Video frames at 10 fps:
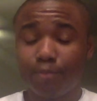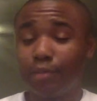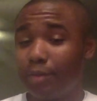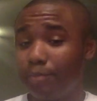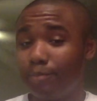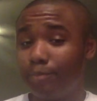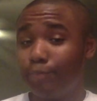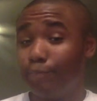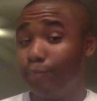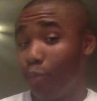But
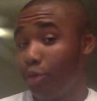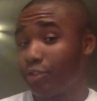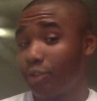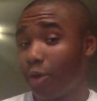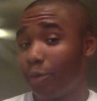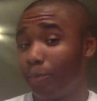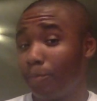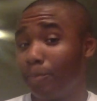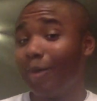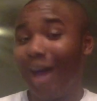more so,
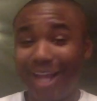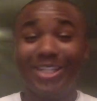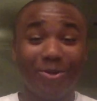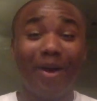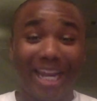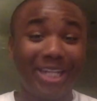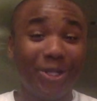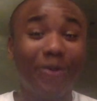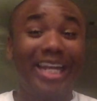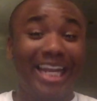I do want to
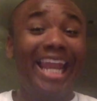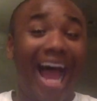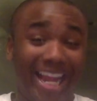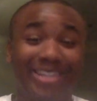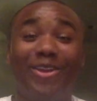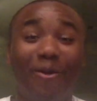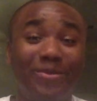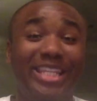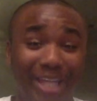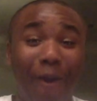do it.
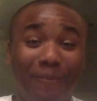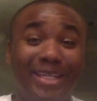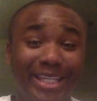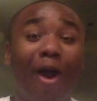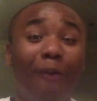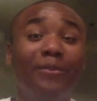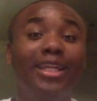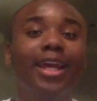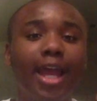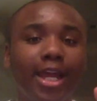Yummy, yummy, yummy. And
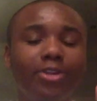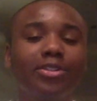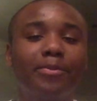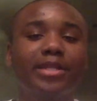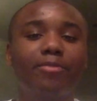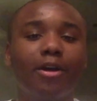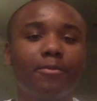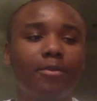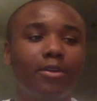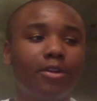here's the best part
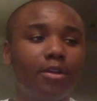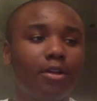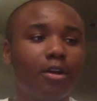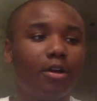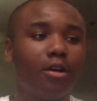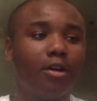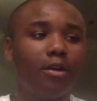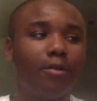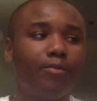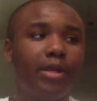
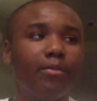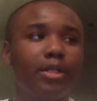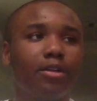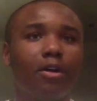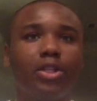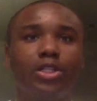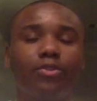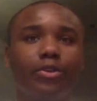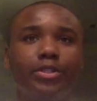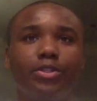pretty much all these
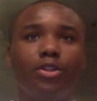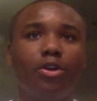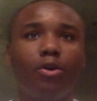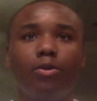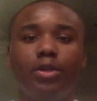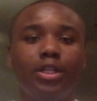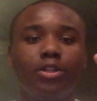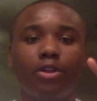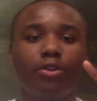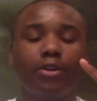furries know each
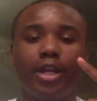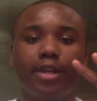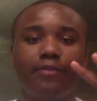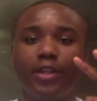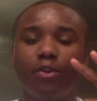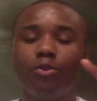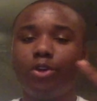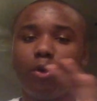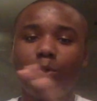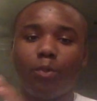other, and if they don't
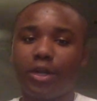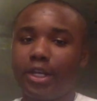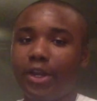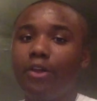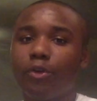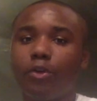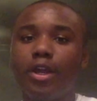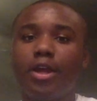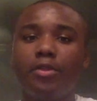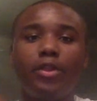know one another,
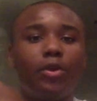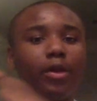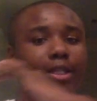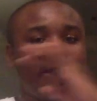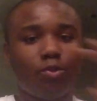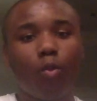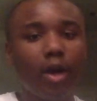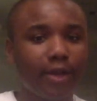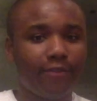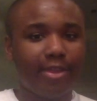they know at least
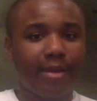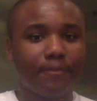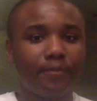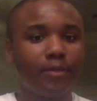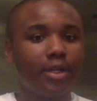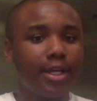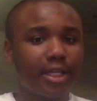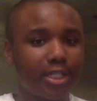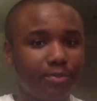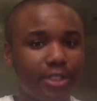one of them.
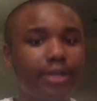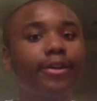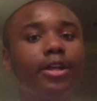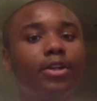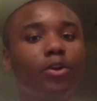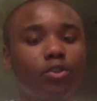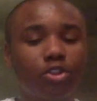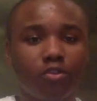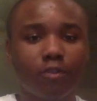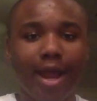Because Majira knows
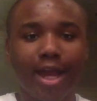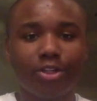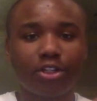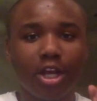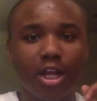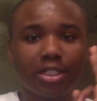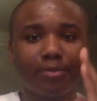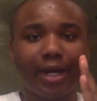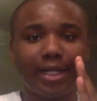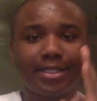Crash,
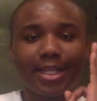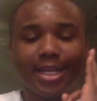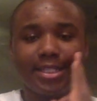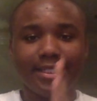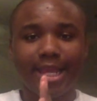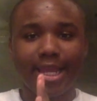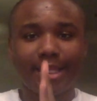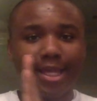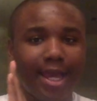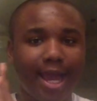Spots,
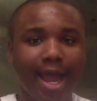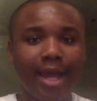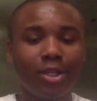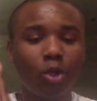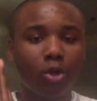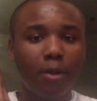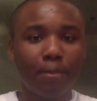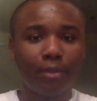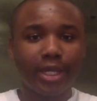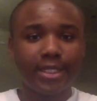Zan, Adler,
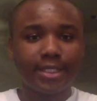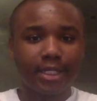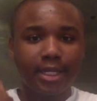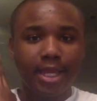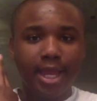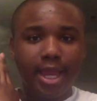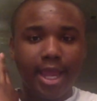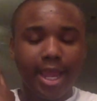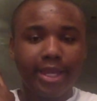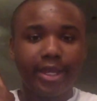Blazin,
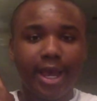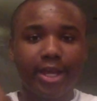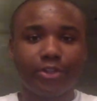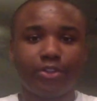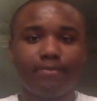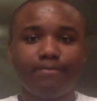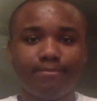and Dash.